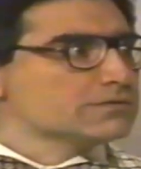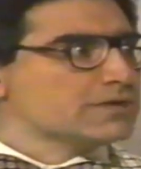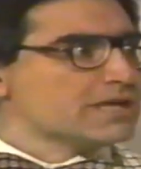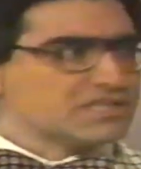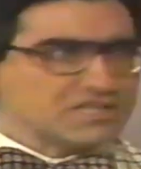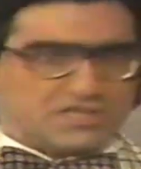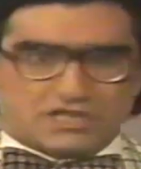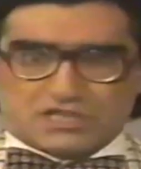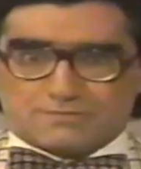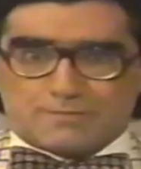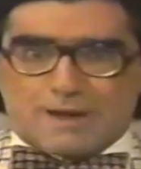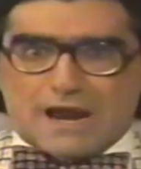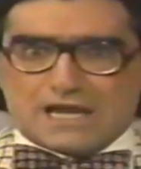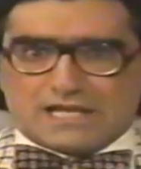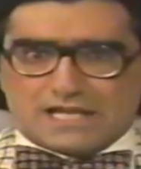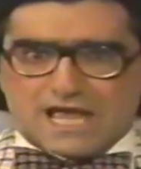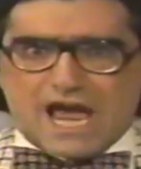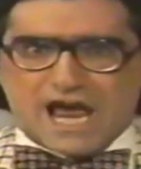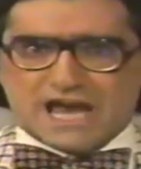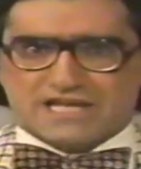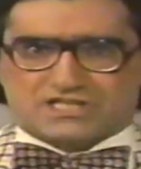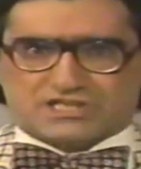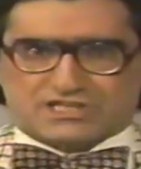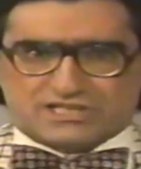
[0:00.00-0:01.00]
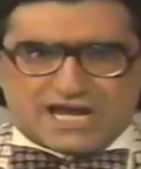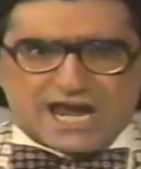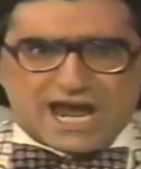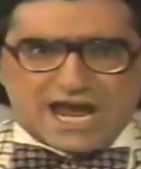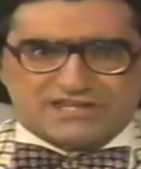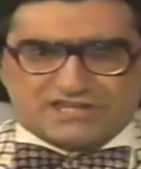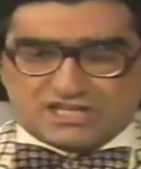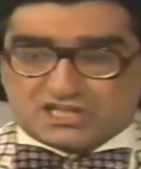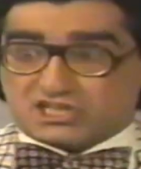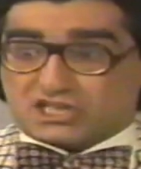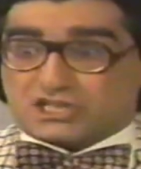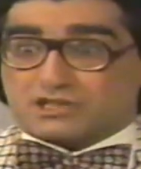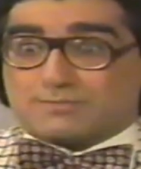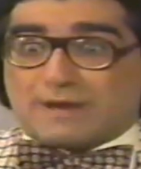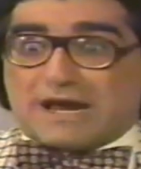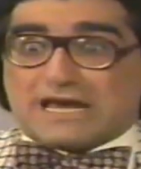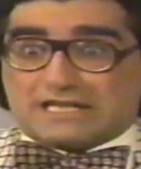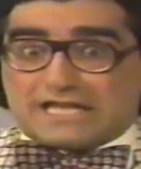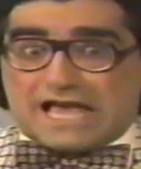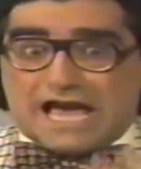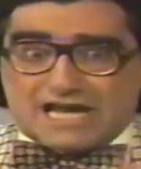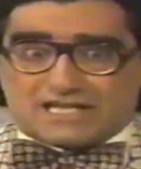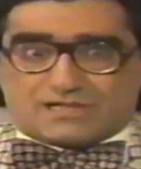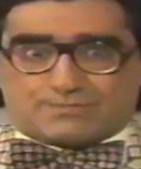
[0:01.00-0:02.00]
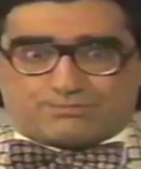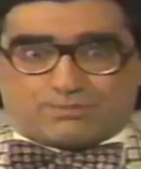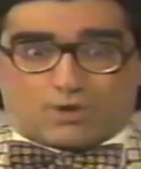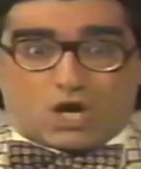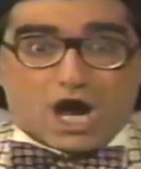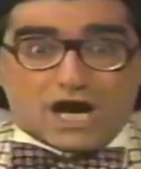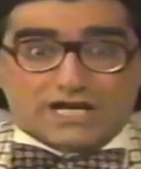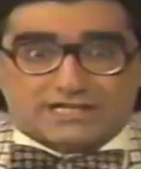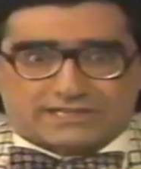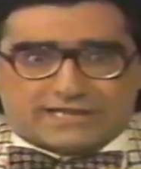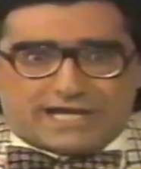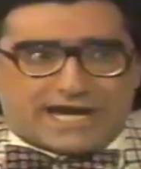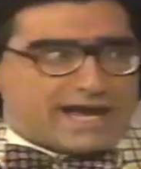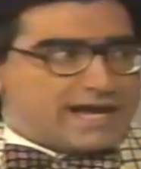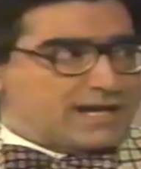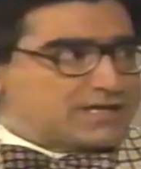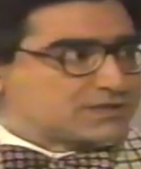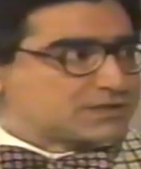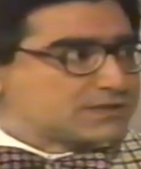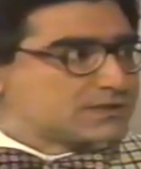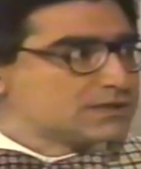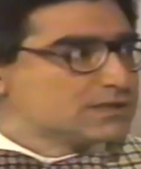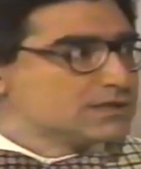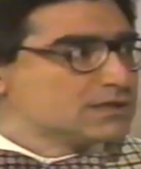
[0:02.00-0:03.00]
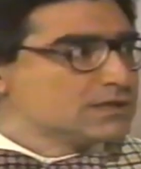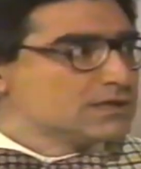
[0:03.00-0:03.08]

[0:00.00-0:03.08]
This is my last day. This is my last broadcast.